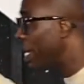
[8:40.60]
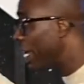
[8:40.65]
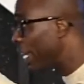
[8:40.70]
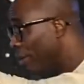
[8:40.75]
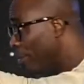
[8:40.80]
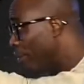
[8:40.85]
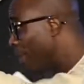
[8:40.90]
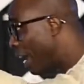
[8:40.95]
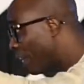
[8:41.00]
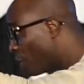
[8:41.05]

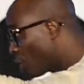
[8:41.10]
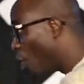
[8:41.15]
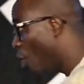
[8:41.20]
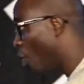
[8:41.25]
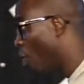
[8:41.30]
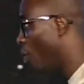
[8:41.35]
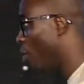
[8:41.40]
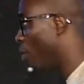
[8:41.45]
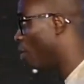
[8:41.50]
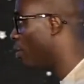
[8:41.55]
him at
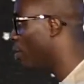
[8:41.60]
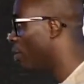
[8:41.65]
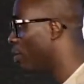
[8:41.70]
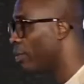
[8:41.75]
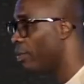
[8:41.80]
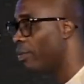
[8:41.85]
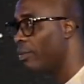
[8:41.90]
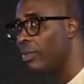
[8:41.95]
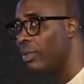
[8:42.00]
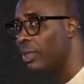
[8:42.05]
all.
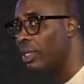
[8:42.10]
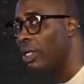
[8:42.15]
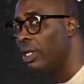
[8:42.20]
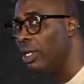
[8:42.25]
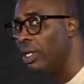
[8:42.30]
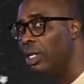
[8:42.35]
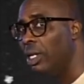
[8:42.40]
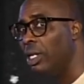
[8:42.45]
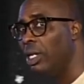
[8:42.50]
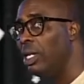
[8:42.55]

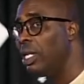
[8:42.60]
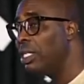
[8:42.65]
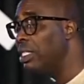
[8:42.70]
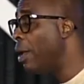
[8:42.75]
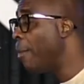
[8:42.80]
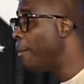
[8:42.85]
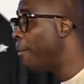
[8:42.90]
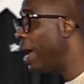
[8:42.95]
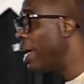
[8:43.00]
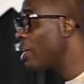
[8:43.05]
He
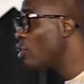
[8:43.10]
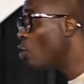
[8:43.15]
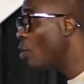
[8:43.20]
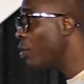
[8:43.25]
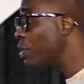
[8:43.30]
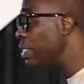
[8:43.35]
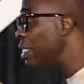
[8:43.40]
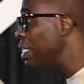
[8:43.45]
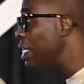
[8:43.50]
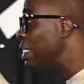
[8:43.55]
said,
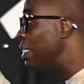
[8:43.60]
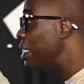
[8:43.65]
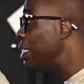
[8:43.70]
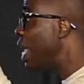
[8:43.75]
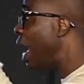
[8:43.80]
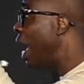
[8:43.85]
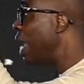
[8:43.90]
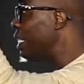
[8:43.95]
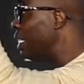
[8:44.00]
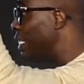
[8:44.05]
Pastor, since
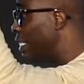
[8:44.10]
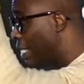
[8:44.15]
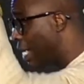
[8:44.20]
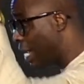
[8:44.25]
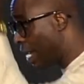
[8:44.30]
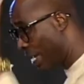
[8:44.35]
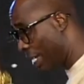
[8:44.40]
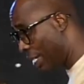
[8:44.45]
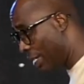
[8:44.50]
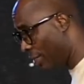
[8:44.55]
that
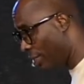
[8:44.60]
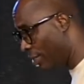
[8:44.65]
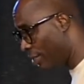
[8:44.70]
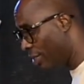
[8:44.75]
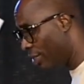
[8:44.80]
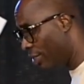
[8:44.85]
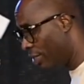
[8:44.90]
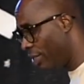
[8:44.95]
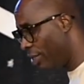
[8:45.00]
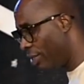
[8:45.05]
day
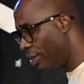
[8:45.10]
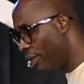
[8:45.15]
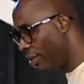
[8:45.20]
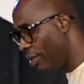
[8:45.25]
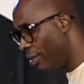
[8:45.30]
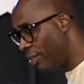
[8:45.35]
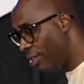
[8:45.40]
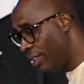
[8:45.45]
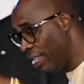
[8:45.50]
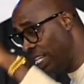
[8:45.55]

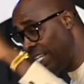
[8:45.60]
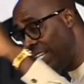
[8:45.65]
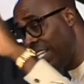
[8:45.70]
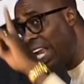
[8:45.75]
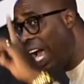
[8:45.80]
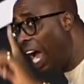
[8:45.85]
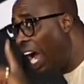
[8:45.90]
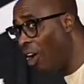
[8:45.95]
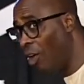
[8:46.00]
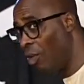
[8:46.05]
till
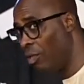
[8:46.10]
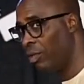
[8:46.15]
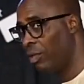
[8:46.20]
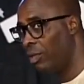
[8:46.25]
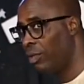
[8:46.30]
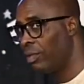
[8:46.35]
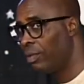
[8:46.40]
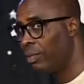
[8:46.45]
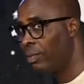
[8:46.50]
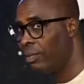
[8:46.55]
now,
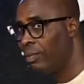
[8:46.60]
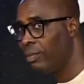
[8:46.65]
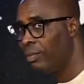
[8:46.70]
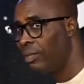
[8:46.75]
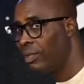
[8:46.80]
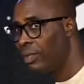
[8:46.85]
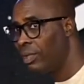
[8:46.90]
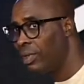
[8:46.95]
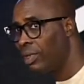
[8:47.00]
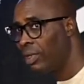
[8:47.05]

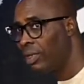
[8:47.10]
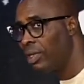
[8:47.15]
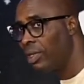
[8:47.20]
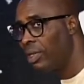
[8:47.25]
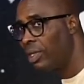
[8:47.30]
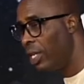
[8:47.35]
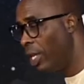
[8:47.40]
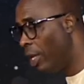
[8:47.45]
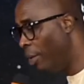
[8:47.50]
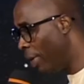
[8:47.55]

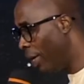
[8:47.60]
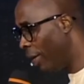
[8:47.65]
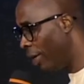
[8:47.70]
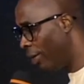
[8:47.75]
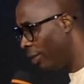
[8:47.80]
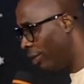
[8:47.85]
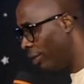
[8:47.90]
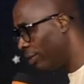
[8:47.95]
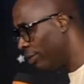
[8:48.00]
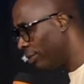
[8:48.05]
amen.
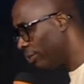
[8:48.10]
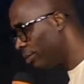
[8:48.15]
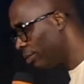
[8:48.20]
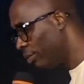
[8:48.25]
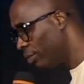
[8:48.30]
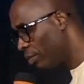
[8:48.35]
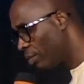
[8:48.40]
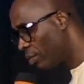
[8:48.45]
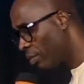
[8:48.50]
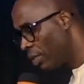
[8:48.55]
amen.
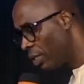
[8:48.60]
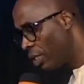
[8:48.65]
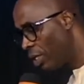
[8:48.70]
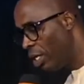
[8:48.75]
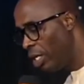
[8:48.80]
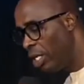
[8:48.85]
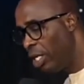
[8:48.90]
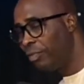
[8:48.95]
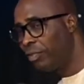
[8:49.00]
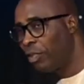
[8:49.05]

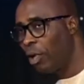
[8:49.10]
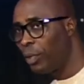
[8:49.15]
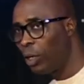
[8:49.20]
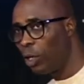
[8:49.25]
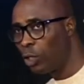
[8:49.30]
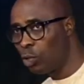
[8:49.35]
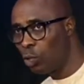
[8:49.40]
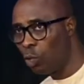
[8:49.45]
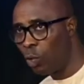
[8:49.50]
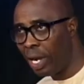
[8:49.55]
Lift up
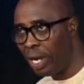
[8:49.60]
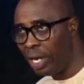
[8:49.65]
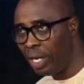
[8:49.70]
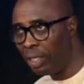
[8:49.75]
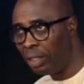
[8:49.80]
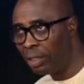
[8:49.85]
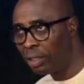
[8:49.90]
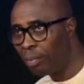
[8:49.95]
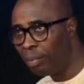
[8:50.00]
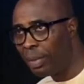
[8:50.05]
your two
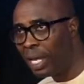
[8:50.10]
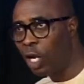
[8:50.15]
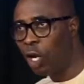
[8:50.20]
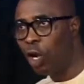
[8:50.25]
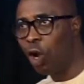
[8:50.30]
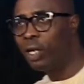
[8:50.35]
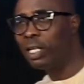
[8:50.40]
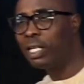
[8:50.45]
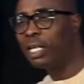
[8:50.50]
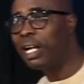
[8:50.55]
hands. May
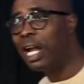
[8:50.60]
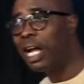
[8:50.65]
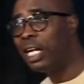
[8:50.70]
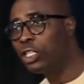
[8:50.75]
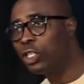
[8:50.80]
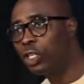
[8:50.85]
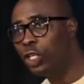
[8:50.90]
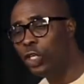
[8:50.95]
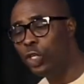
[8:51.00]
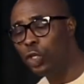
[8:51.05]
God
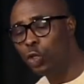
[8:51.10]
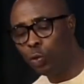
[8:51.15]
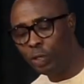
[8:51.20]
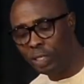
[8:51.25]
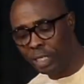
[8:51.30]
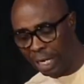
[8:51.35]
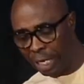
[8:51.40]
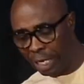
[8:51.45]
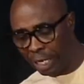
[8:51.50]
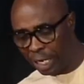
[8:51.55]
grant
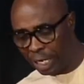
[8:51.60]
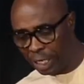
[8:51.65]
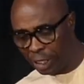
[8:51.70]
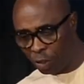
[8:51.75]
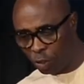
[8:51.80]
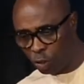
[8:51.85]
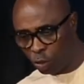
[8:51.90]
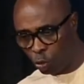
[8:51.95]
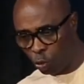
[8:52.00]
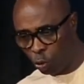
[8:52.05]
you the
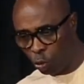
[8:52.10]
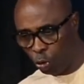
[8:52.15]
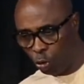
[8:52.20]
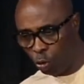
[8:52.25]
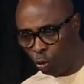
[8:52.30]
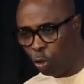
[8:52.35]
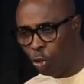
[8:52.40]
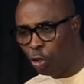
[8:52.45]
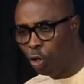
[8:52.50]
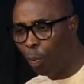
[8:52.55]
grace to
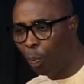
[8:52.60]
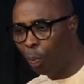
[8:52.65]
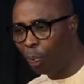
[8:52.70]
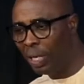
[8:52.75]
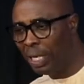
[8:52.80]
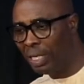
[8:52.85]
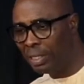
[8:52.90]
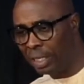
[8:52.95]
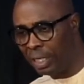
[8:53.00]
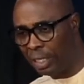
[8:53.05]
know your
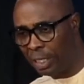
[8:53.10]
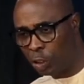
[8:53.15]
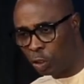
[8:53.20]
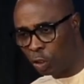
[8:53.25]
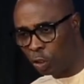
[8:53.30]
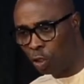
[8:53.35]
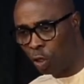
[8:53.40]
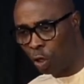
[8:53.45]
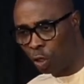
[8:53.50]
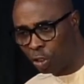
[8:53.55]
place in
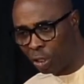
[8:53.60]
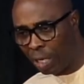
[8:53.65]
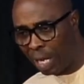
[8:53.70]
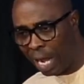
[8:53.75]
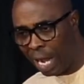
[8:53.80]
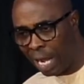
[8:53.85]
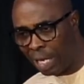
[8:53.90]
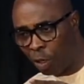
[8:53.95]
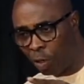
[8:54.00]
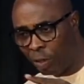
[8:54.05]
His church
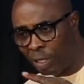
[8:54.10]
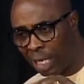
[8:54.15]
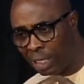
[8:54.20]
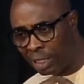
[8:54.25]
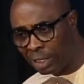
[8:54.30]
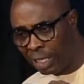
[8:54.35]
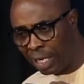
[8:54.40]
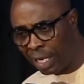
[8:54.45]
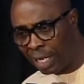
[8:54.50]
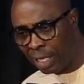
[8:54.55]
and
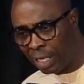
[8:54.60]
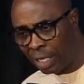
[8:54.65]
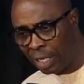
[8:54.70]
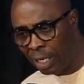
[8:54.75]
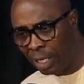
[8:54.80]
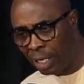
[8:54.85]
undertake